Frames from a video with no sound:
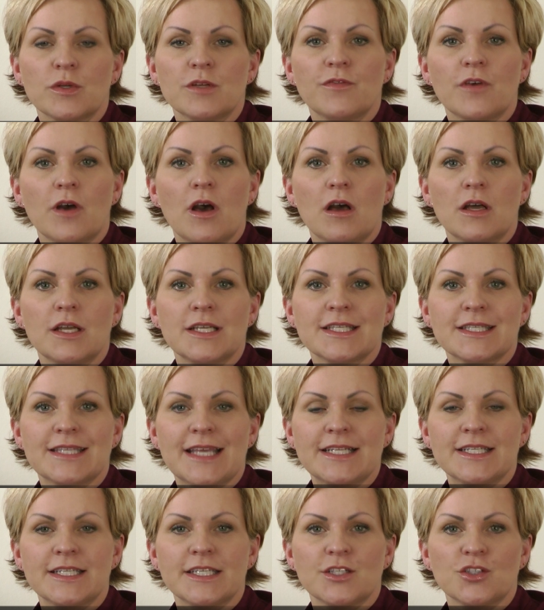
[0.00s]
one of our
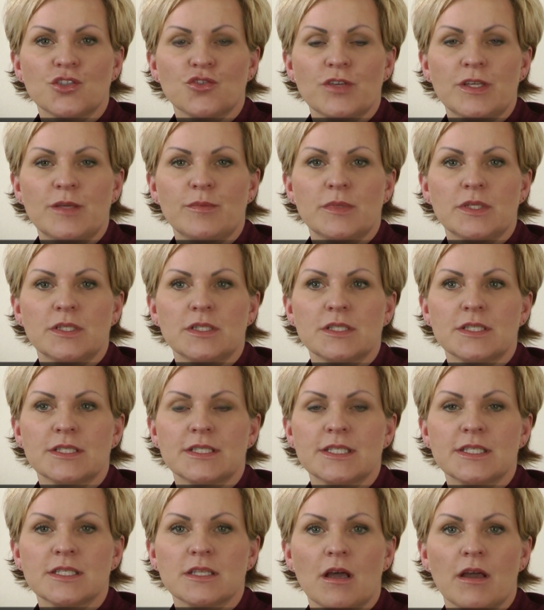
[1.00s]
aesthetic treatments
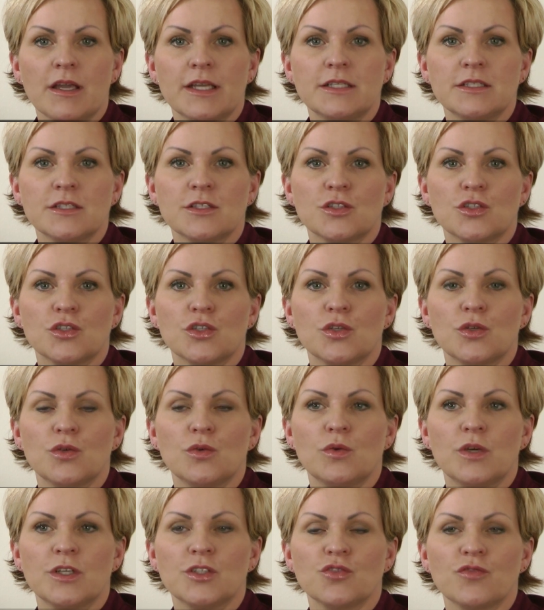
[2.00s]
designed
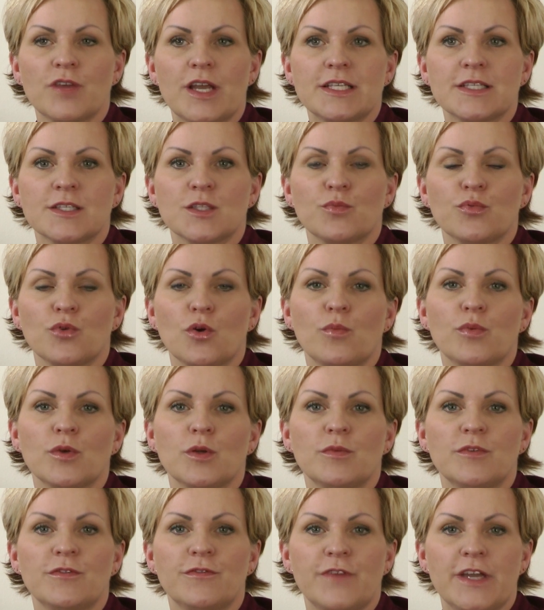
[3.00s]
to address the
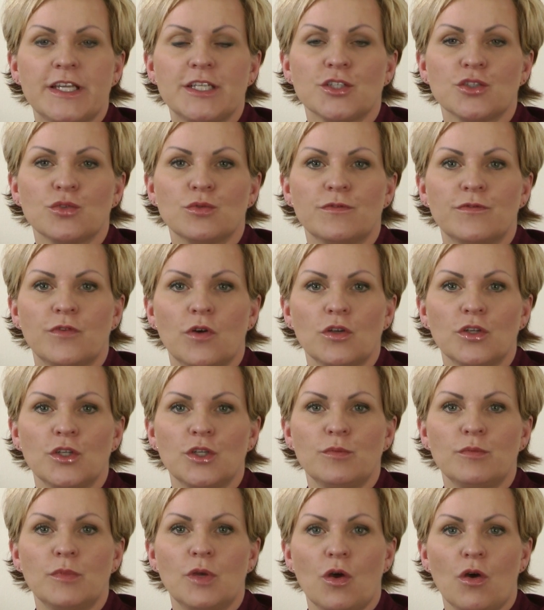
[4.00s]
problem of facial
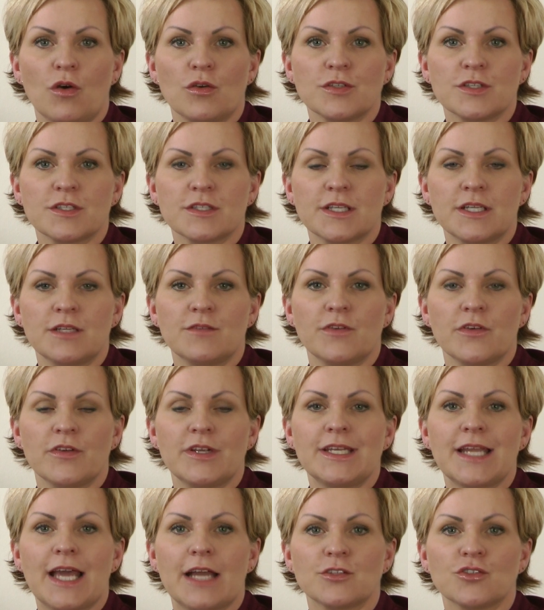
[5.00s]
volume loss in a
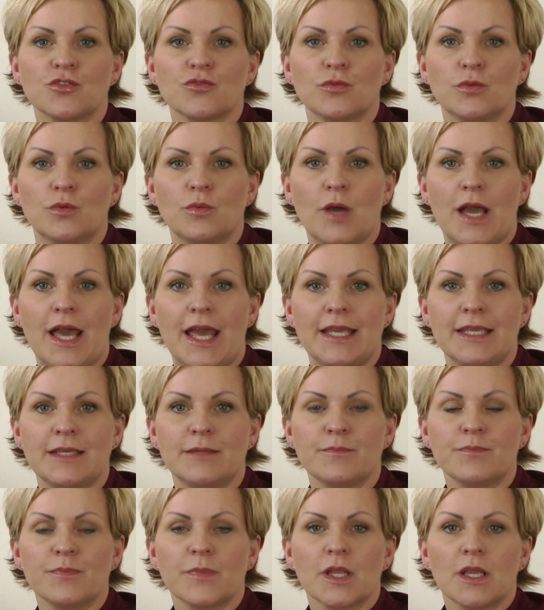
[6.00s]
very natural way.